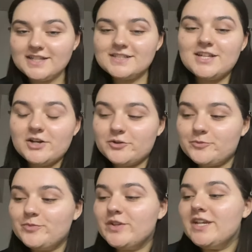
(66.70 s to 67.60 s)
so
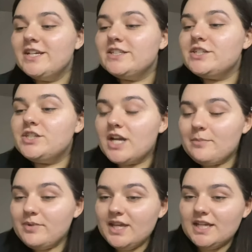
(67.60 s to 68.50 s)
to jump
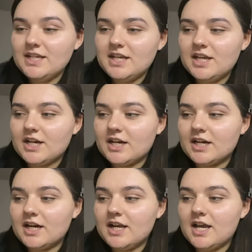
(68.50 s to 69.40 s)
in
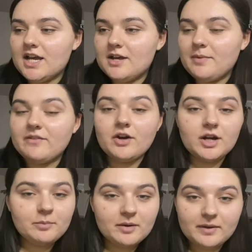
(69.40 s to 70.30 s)
here, I've already
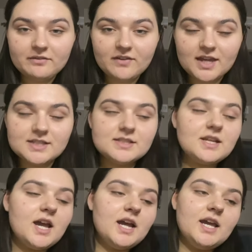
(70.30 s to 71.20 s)
prepped my face.
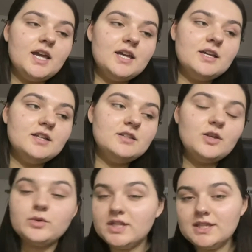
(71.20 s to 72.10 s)
The
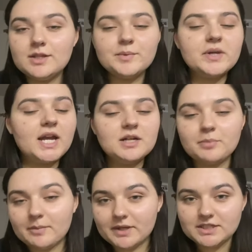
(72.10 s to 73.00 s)
only kind of
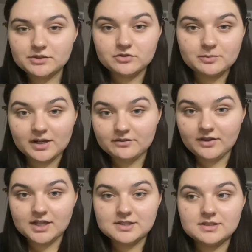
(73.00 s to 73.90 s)
prep I do for my
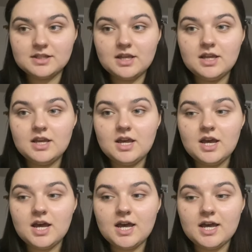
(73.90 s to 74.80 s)
face,
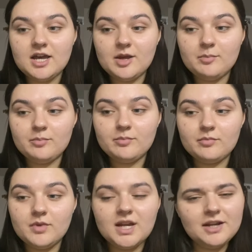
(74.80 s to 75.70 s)
and
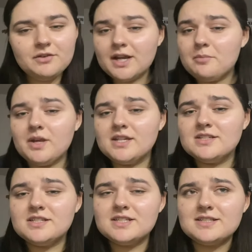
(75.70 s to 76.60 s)
I recommend
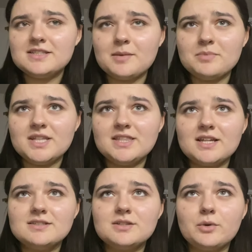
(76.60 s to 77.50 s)
something
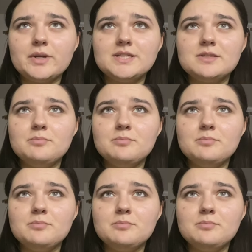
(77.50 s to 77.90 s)
that's going to